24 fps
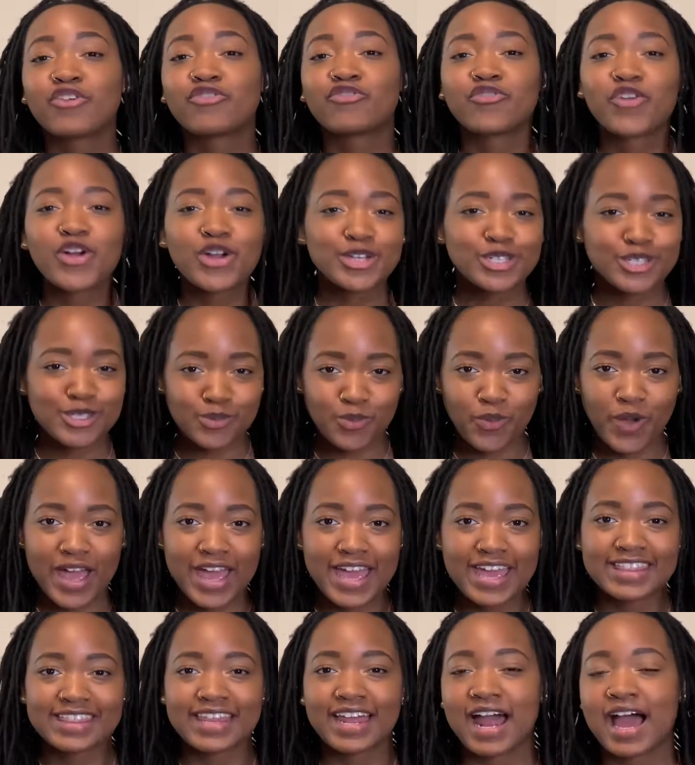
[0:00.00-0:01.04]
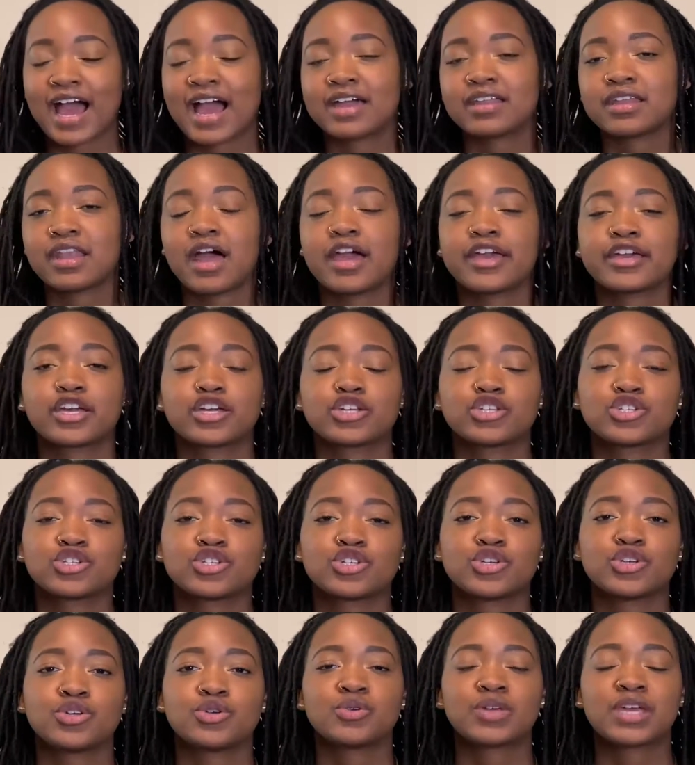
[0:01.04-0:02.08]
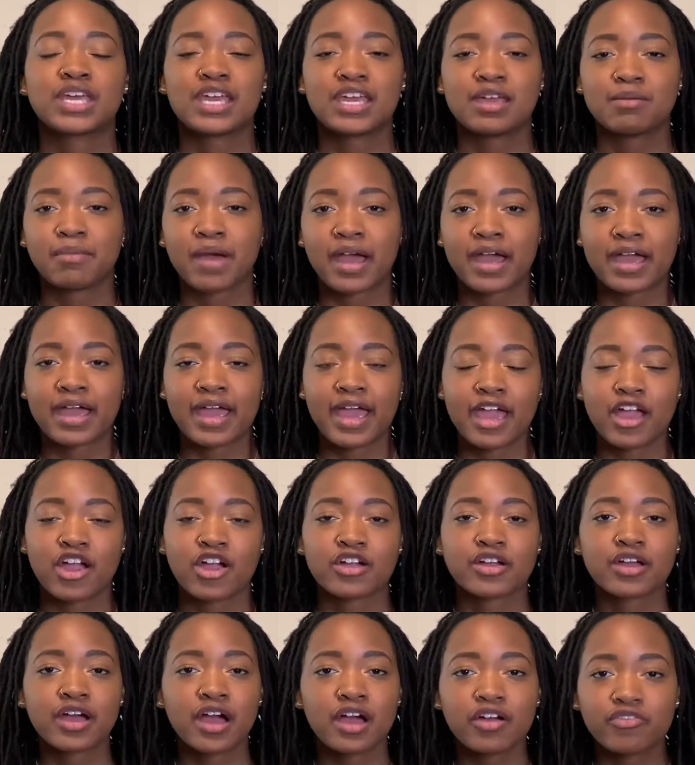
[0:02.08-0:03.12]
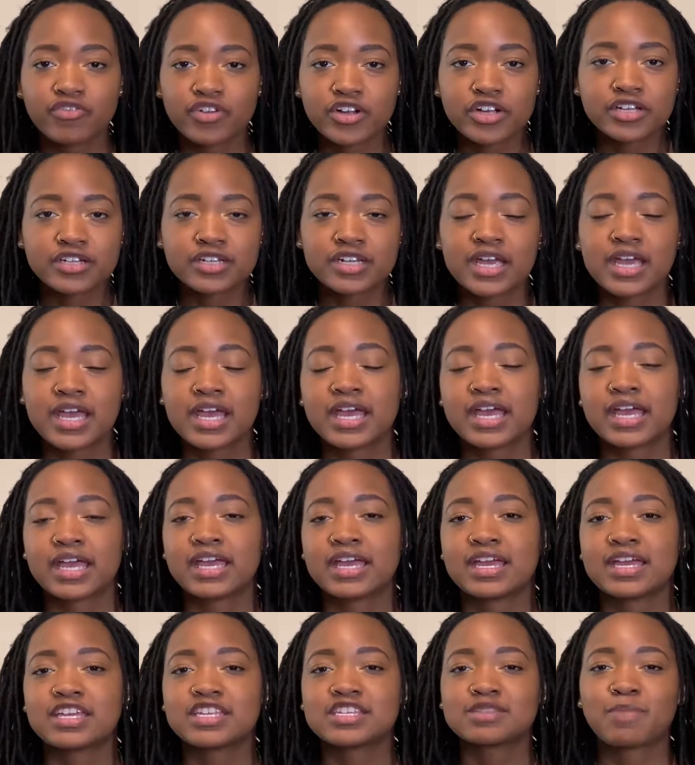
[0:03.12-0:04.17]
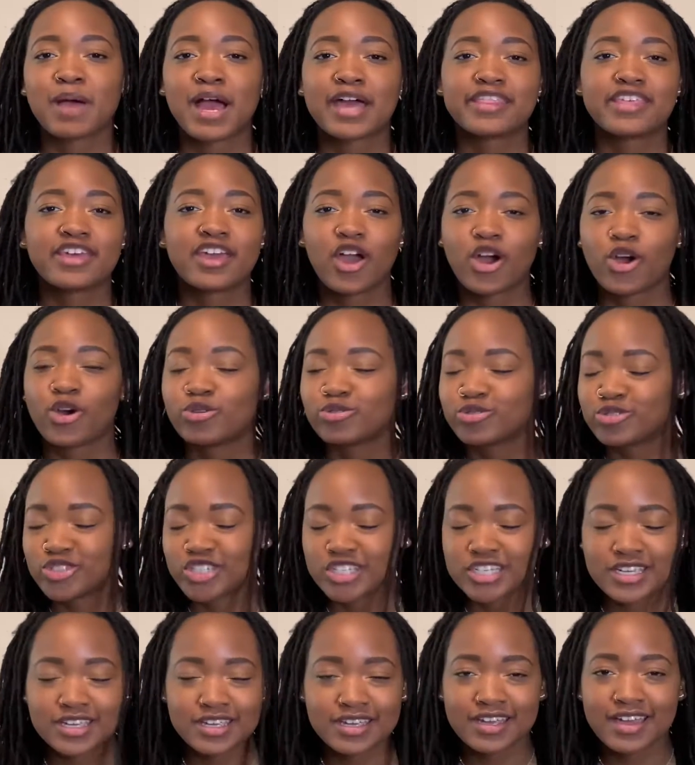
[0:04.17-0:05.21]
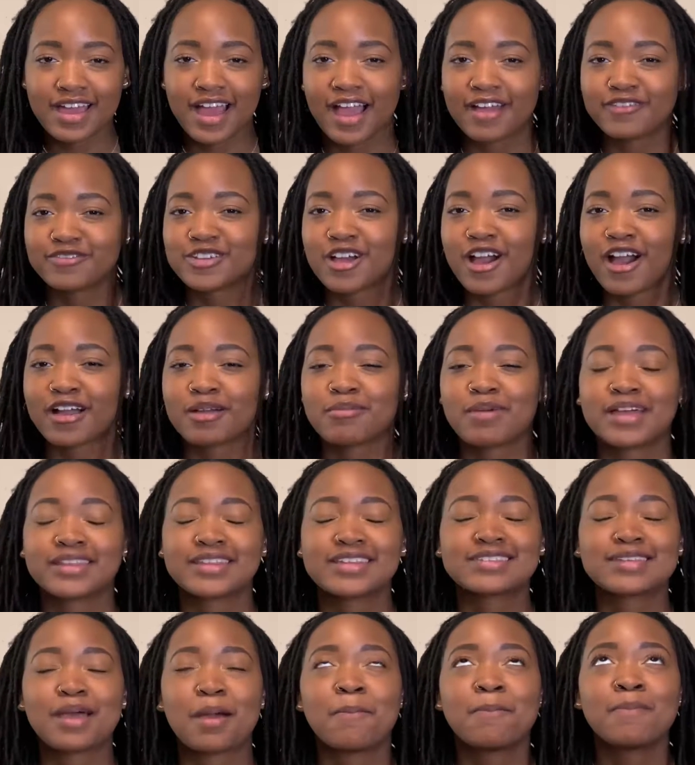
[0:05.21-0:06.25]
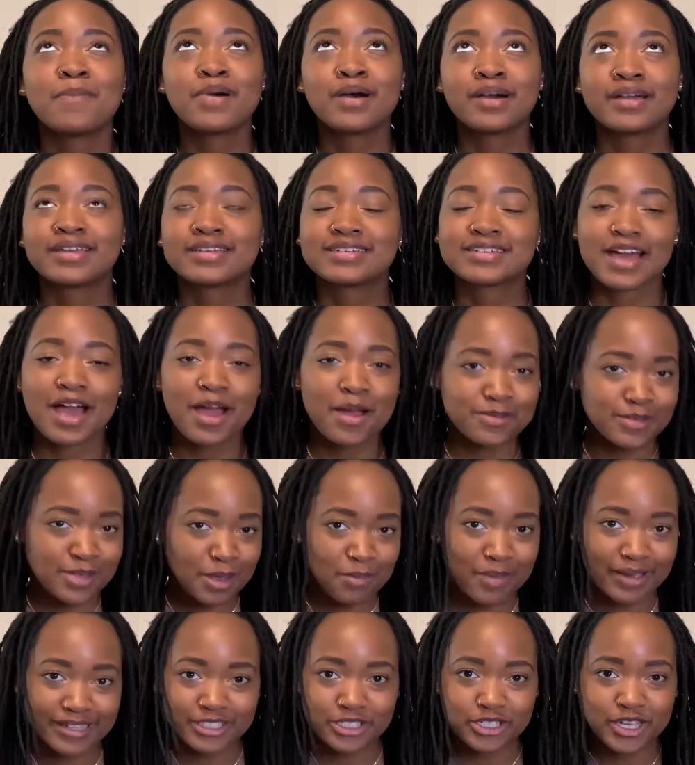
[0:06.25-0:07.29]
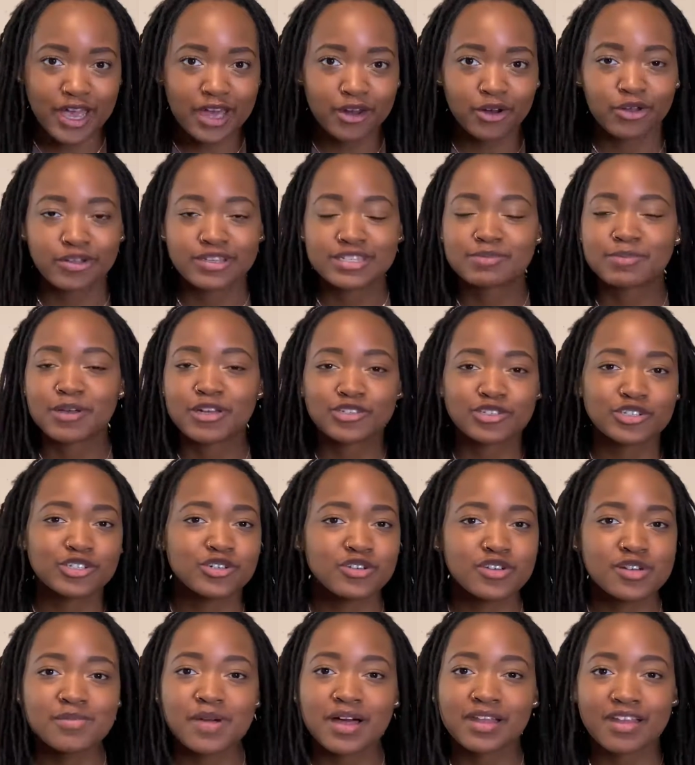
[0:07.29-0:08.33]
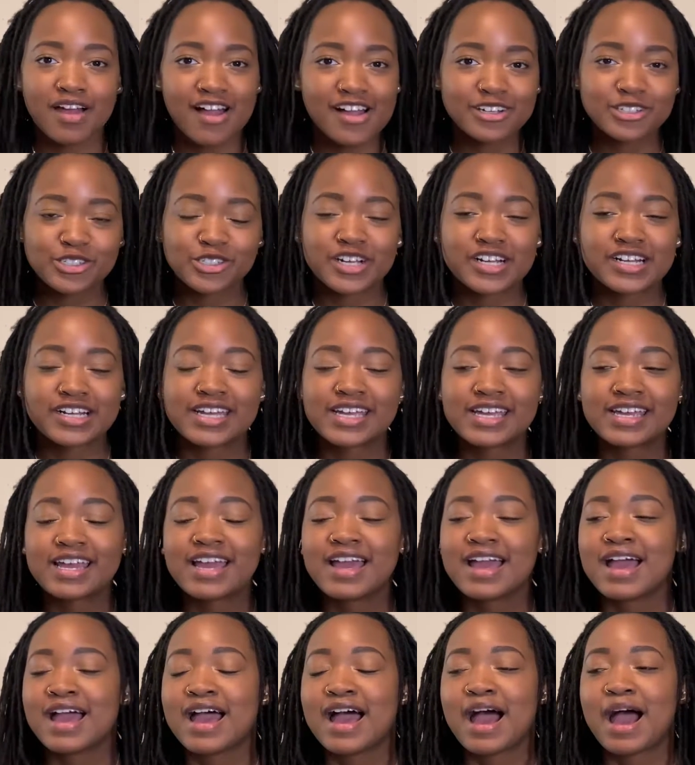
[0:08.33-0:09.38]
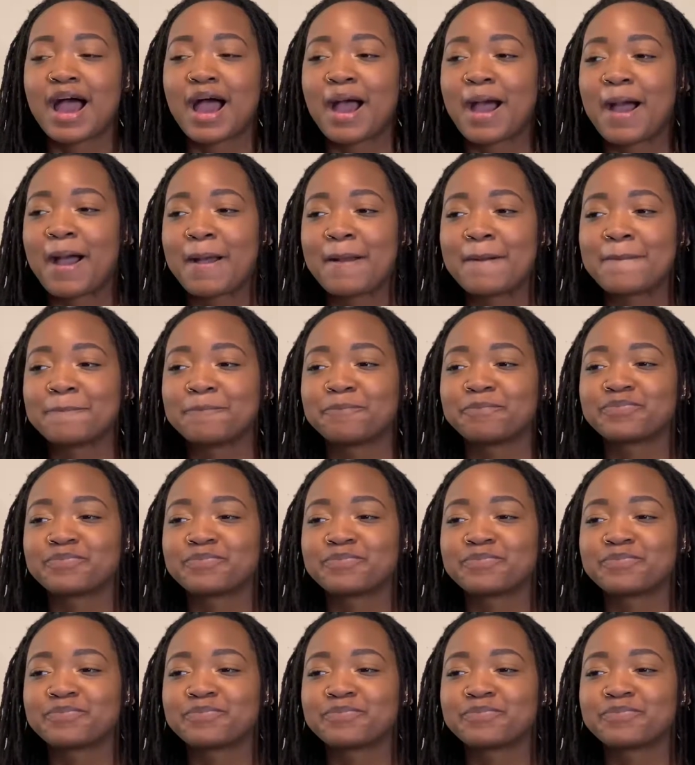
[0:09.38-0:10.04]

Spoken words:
first way that I like to keep my hair covered is by the OG. I've talked about this a million times on my channel, especially during my lock journey, and